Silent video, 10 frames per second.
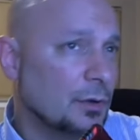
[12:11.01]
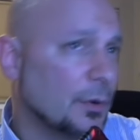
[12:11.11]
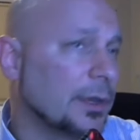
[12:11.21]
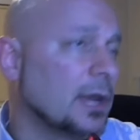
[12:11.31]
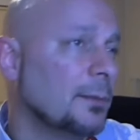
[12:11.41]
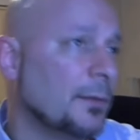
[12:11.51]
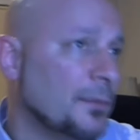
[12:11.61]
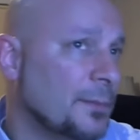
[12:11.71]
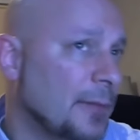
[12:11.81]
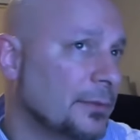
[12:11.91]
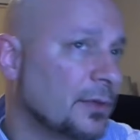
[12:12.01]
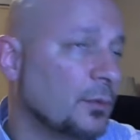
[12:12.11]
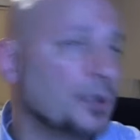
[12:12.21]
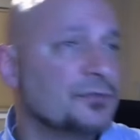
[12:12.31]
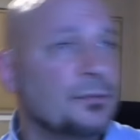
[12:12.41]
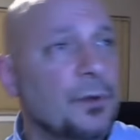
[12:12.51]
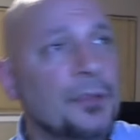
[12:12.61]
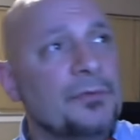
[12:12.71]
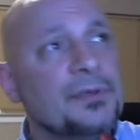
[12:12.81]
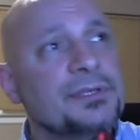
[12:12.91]
or work out a monthly payment that works for
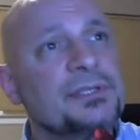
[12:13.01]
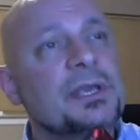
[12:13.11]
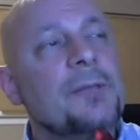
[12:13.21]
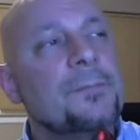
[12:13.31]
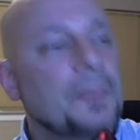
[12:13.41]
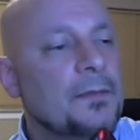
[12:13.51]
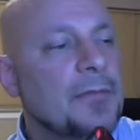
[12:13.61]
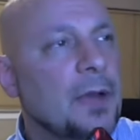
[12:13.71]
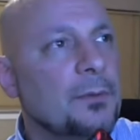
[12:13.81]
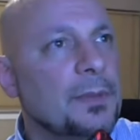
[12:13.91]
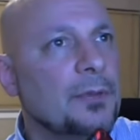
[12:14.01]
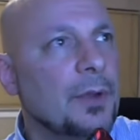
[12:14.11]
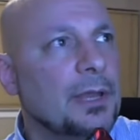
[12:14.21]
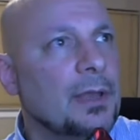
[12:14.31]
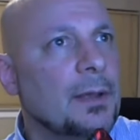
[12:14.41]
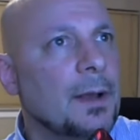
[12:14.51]
both of us, that would be great.